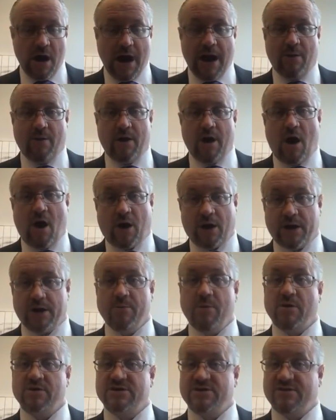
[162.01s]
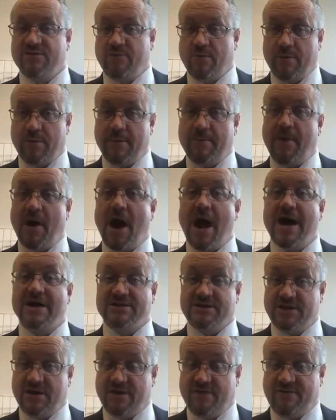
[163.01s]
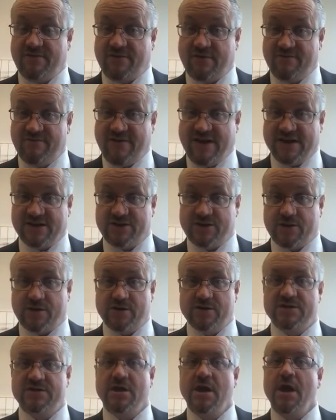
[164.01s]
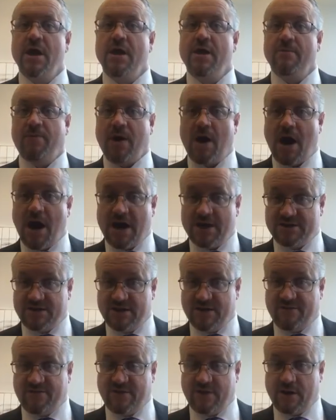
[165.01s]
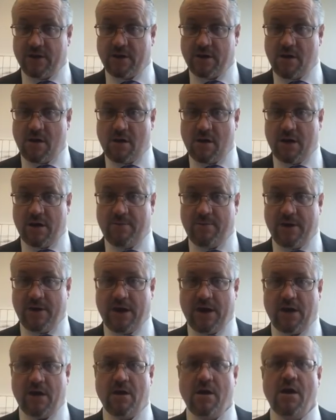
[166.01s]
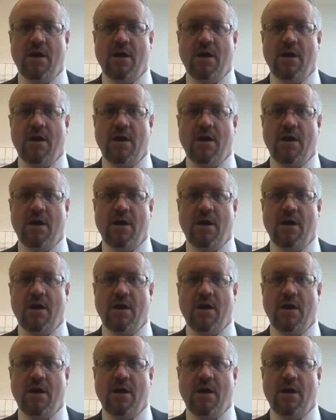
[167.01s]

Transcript: I would argue most of them will be positive for investors, positive for the economy.